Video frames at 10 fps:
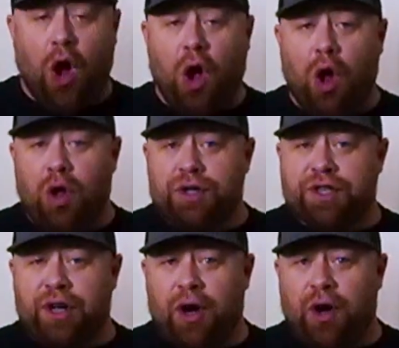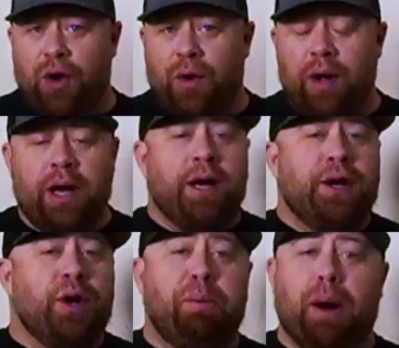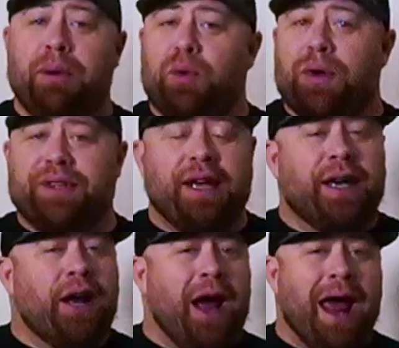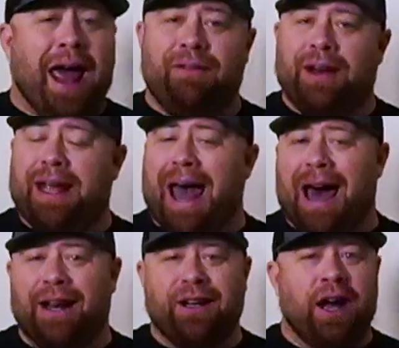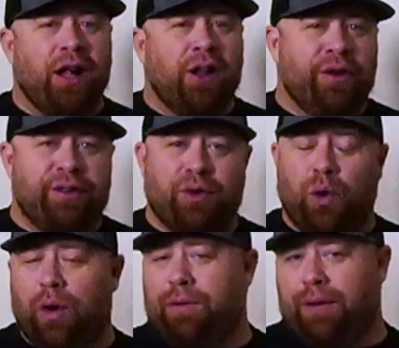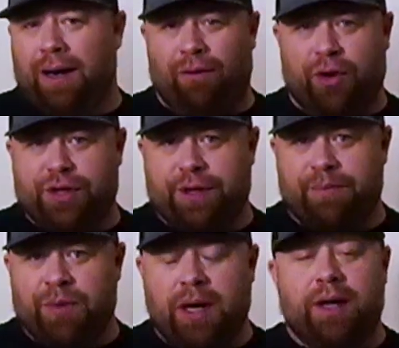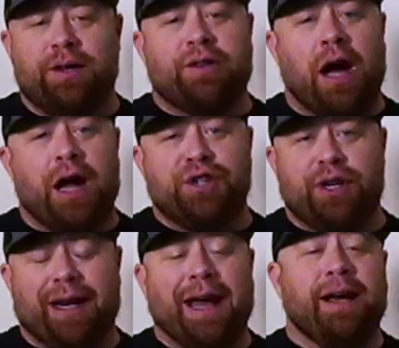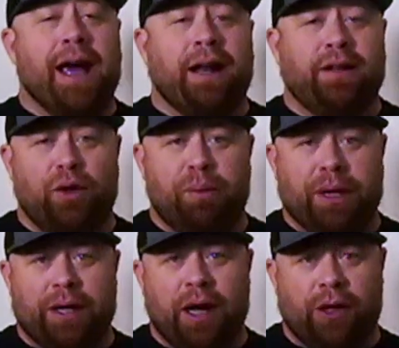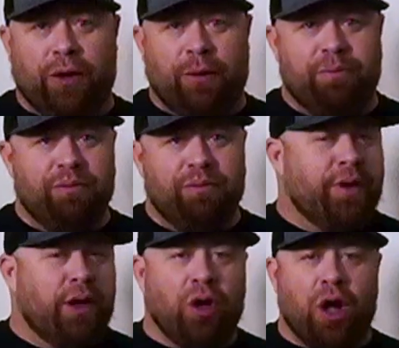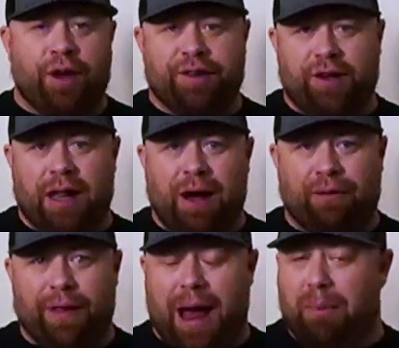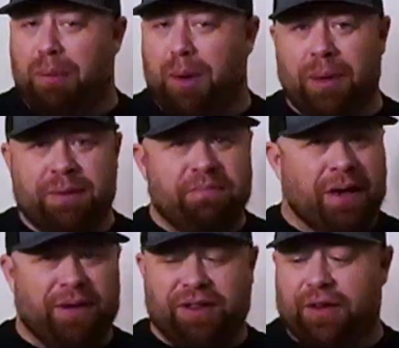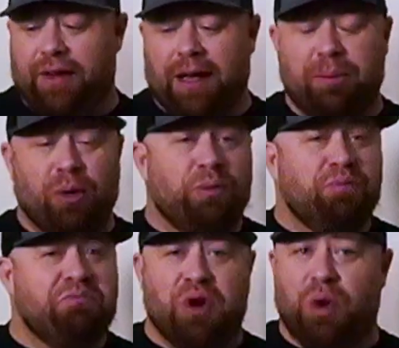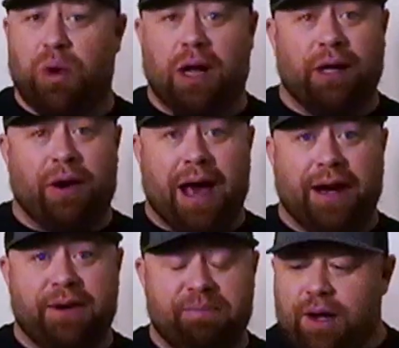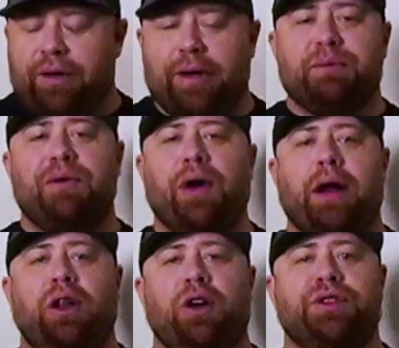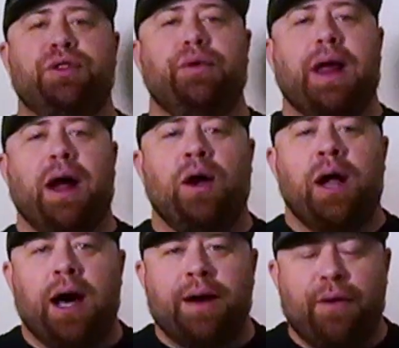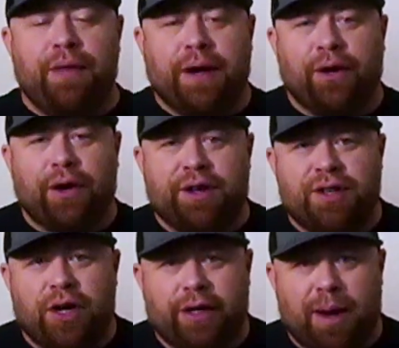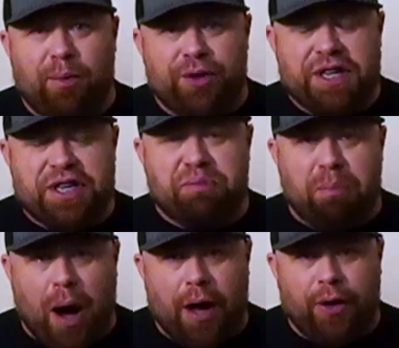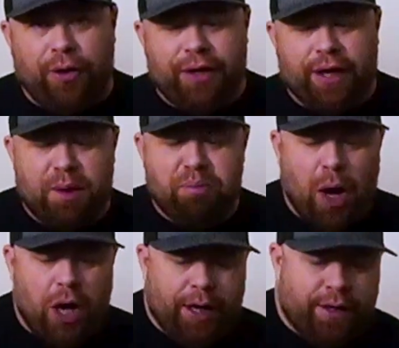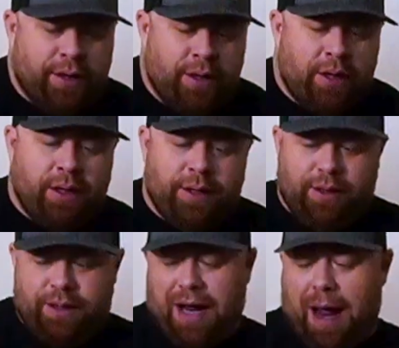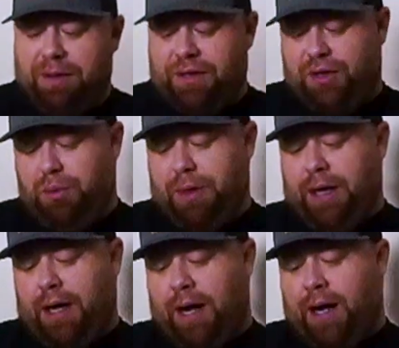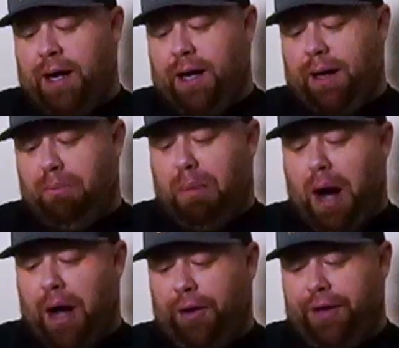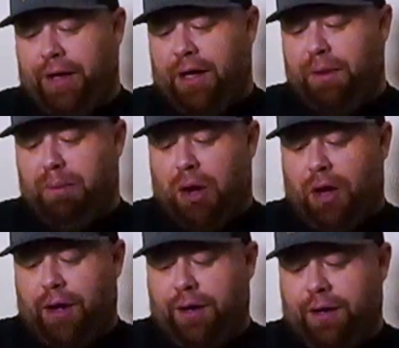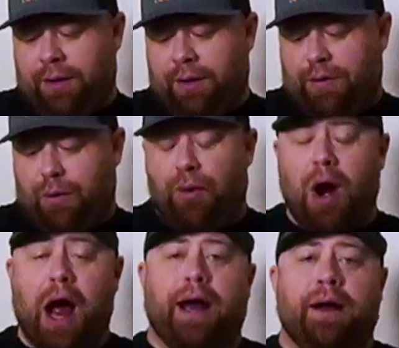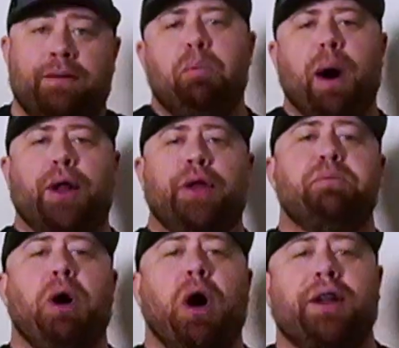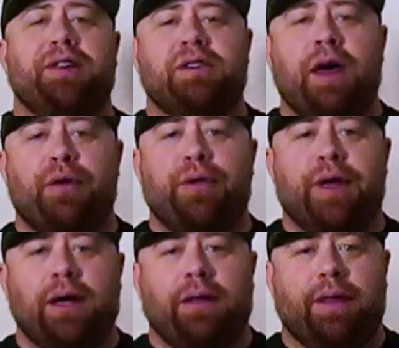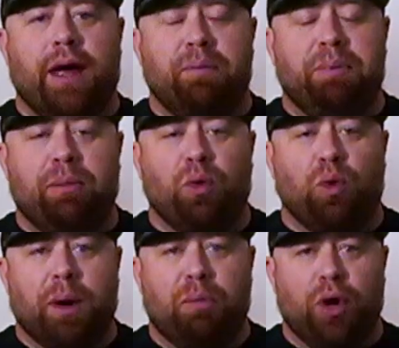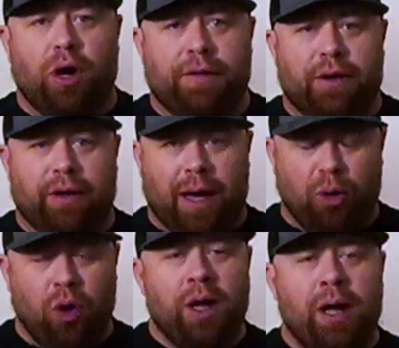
Also, your bourbon whiskey cannot have any added colors or flavors. Scotch can add a little bit of color. Their laws allow for that. Bourbon, if it's on the label, no color added. So let's move right along to now. Another thing you're going to see on labels is bottled in bond. This happens to be a bottled in bond rye. Bottled in bond is another thing that people want to put on their label.